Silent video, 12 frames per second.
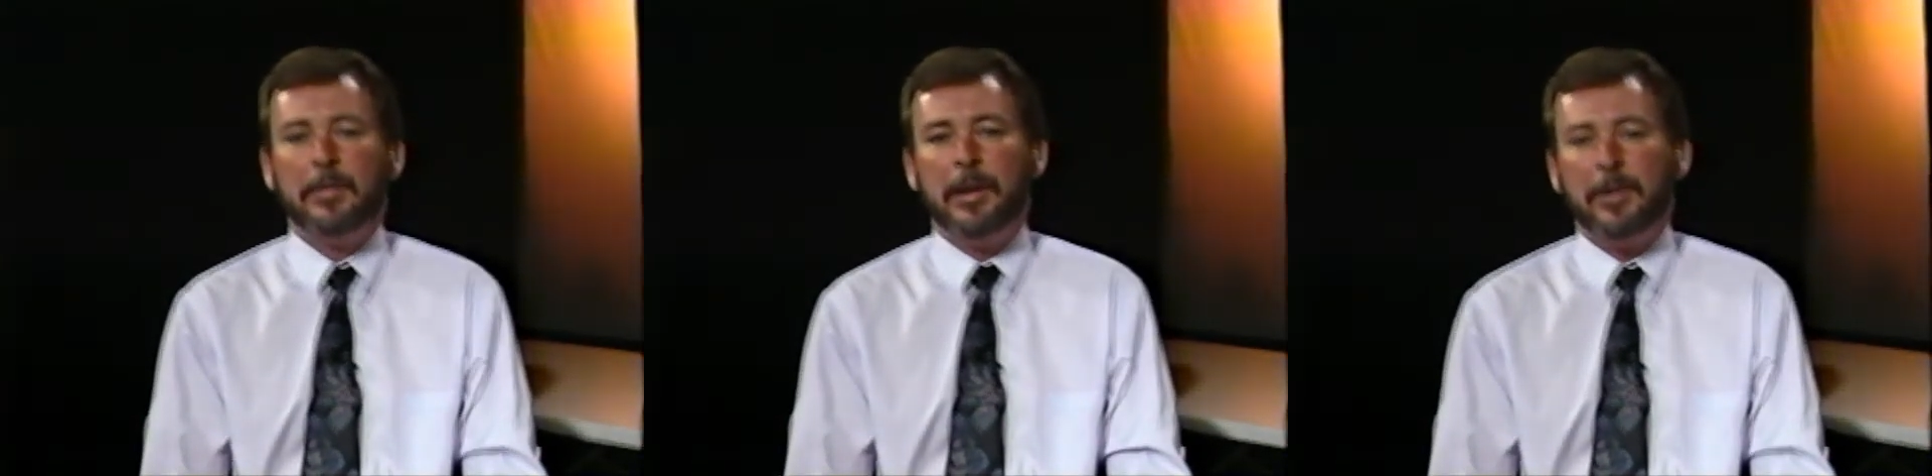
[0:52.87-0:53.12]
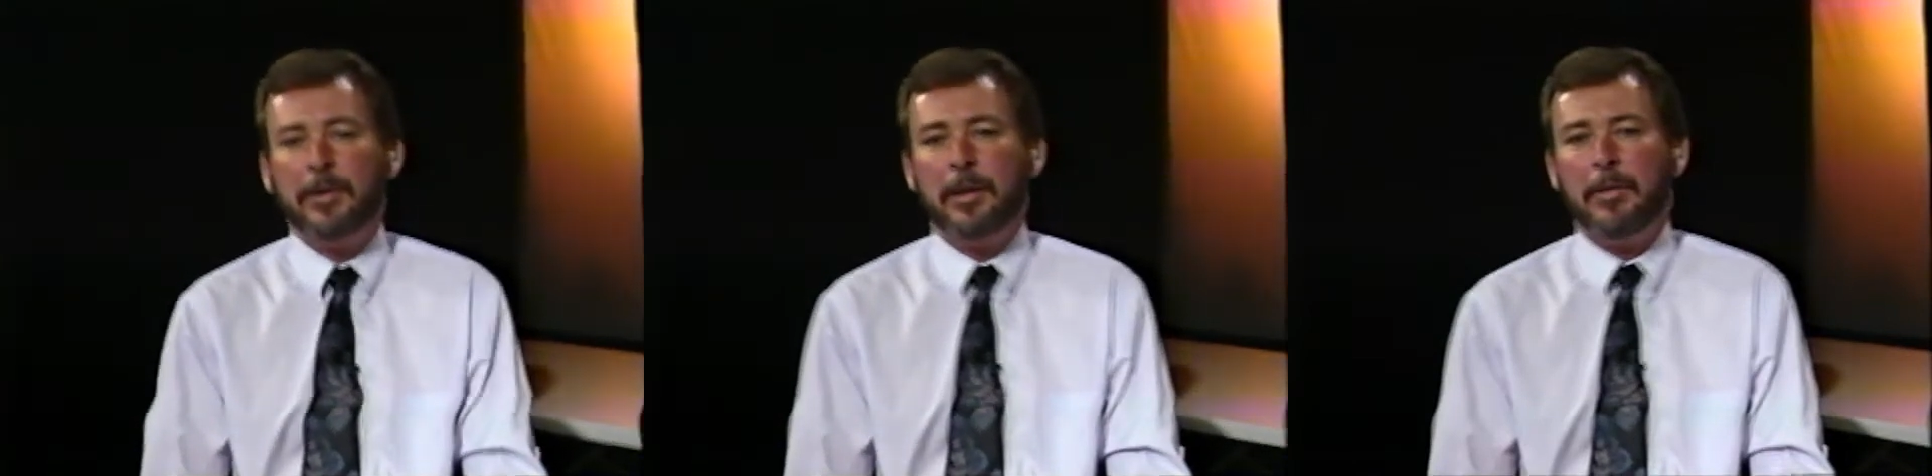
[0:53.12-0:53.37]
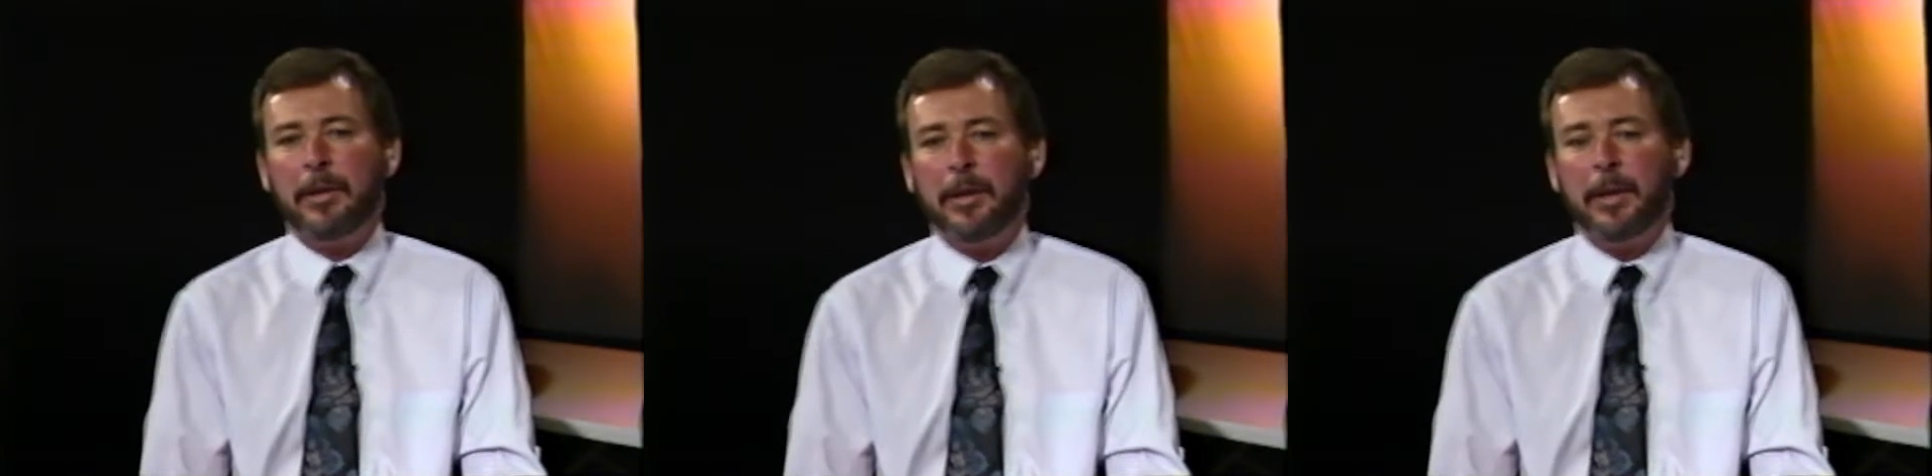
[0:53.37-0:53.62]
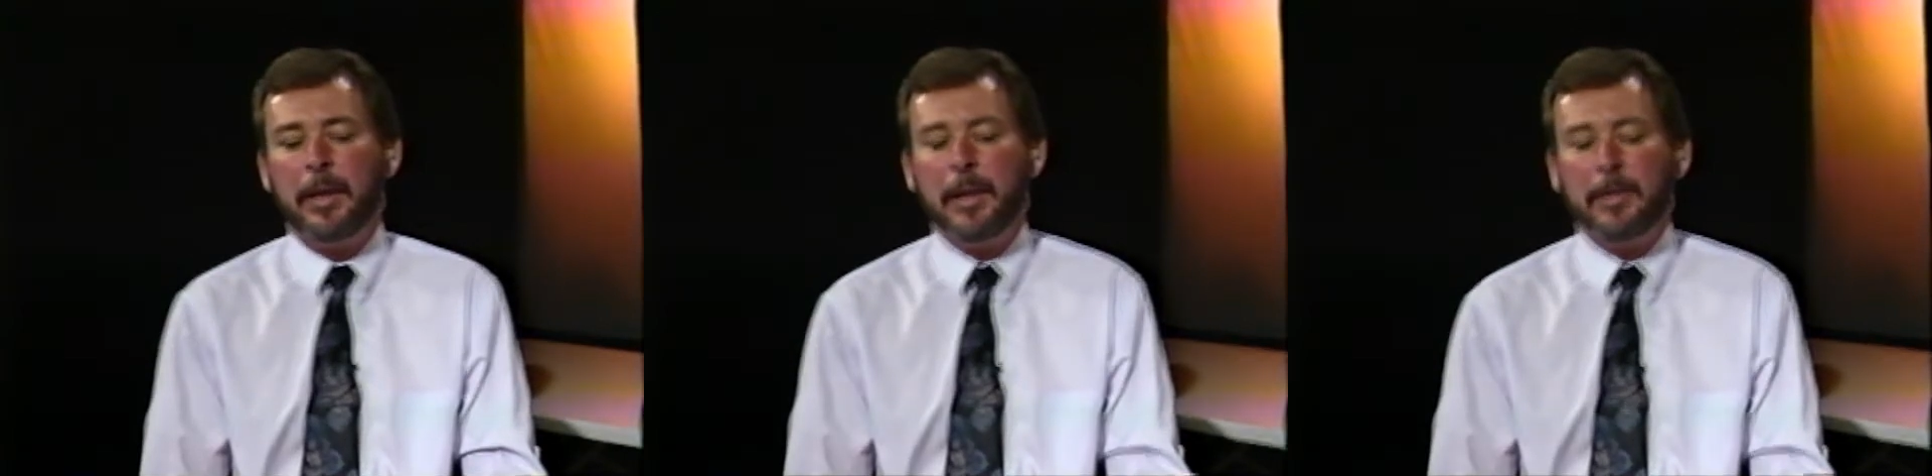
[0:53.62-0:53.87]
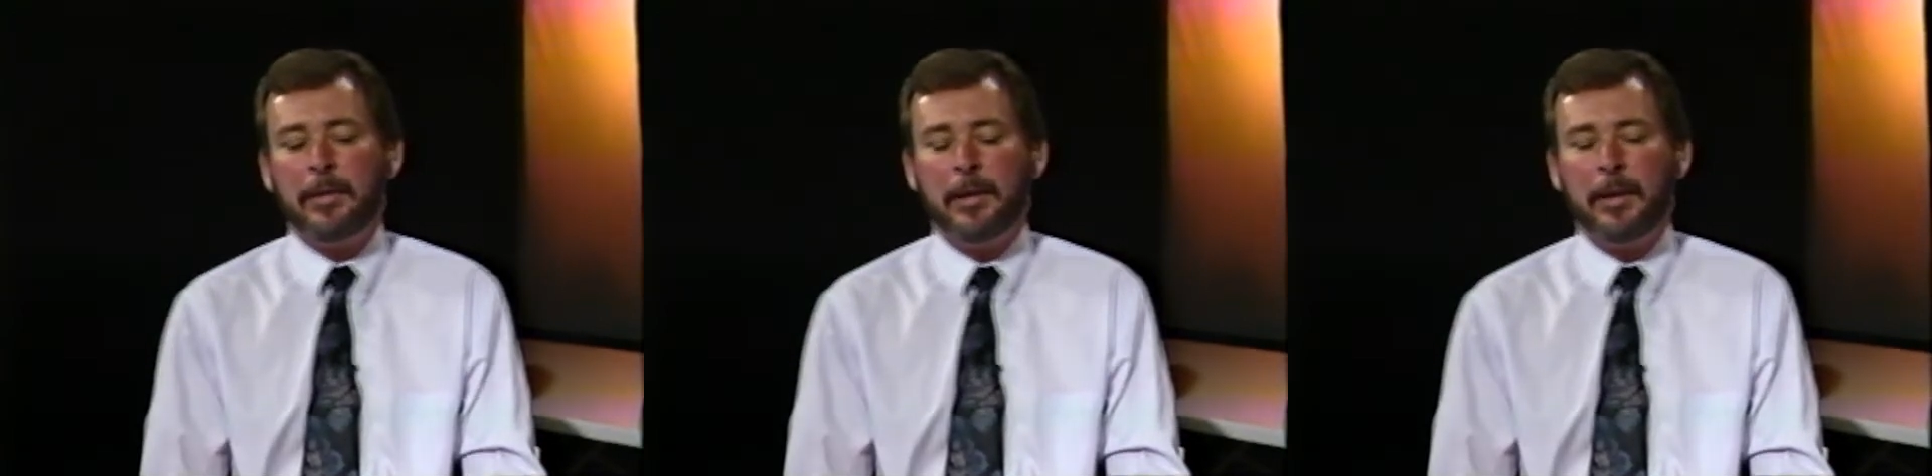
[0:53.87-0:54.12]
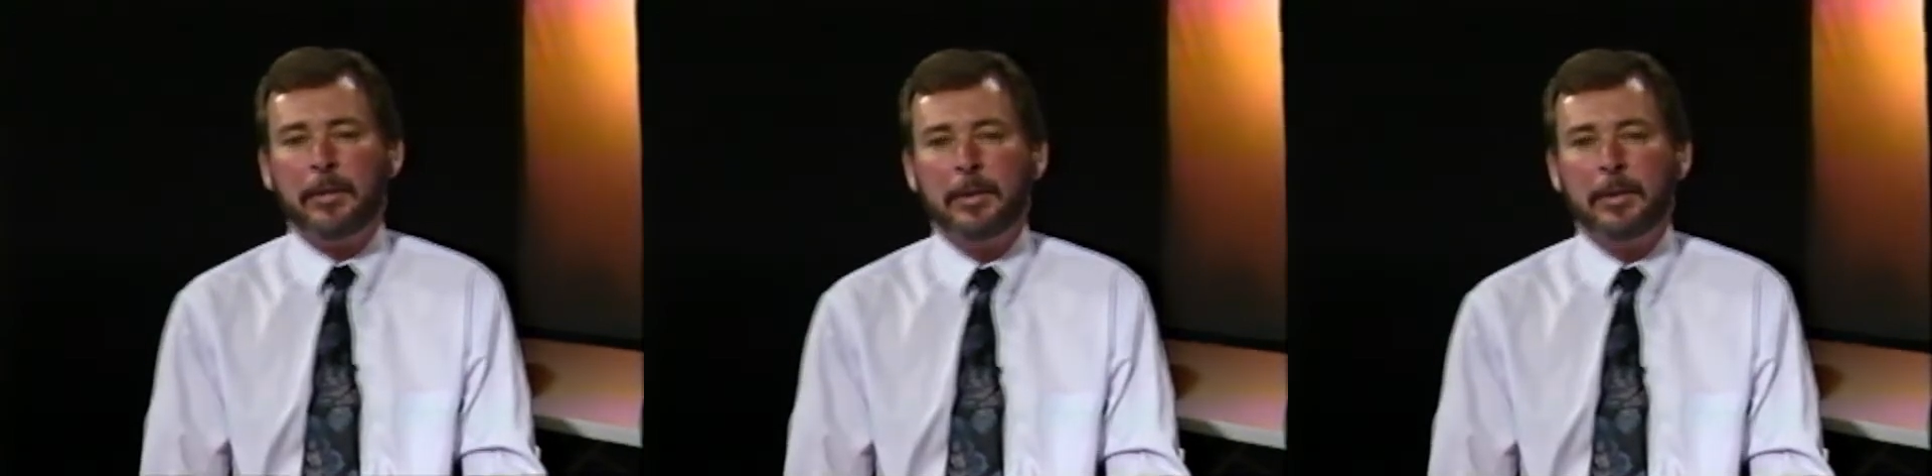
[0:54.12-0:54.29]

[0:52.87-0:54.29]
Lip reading: dictionary, and